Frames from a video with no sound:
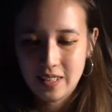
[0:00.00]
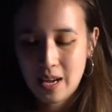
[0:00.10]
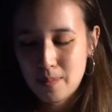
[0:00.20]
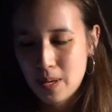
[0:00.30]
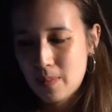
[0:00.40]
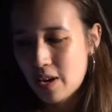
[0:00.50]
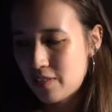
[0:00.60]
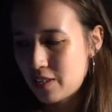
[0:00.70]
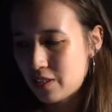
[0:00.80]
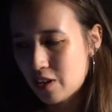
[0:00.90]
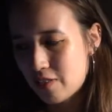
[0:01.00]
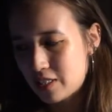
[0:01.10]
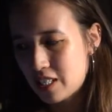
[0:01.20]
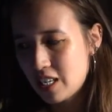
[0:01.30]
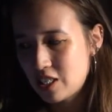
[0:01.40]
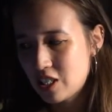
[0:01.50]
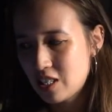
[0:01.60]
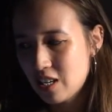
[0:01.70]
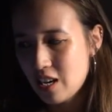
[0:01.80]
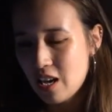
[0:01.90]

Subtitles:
and maybe have a little conversation.